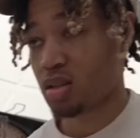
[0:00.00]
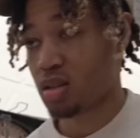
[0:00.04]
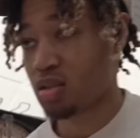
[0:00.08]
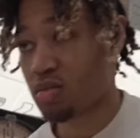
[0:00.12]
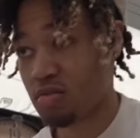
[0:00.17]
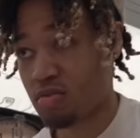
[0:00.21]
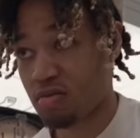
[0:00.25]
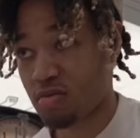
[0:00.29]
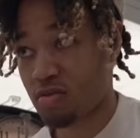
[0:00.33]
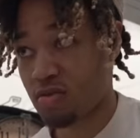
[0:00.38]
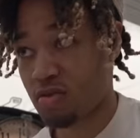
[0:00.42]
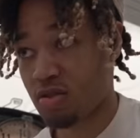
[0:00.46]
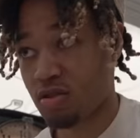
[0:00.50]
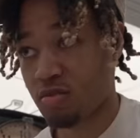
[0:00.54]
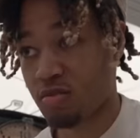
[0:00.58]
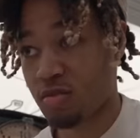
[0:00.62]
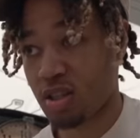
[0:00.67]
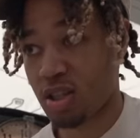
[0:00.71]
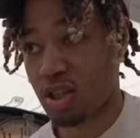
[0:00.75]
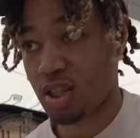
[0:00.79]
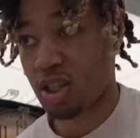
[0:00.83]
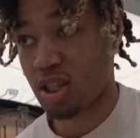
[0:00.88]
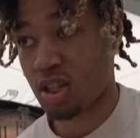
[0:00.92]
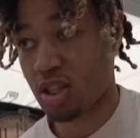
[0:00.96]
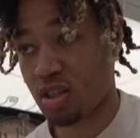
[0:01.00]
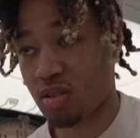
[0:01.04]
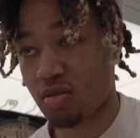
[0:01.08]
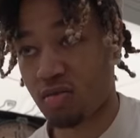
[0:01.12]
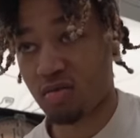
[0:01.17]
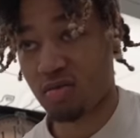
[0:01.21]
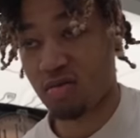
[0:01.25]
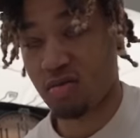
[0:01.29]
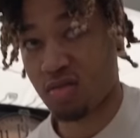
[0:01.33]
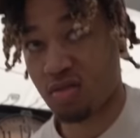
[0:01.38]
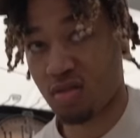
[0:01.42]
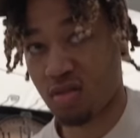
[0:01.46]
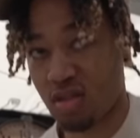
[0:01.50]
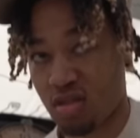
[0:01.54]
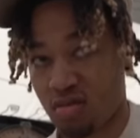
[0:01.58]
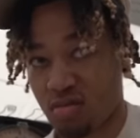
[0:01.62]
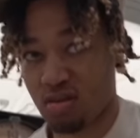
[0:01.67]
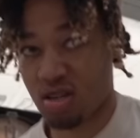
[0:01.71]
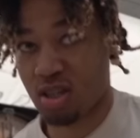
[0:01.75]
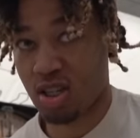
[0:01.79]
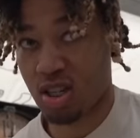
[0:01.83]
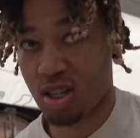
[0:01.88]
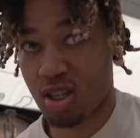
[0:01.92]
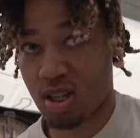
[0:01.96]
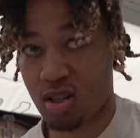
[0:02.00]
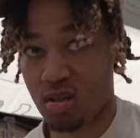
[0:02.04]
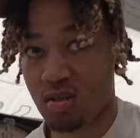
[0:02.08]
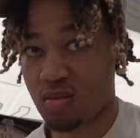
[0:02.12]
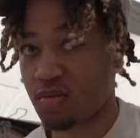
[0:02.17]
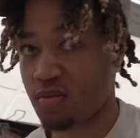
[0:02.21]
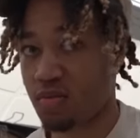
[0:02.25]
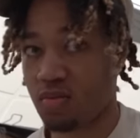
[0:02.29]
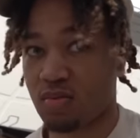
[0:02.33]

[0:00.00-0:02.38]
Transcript: I don't, I don't, that. I don't like that.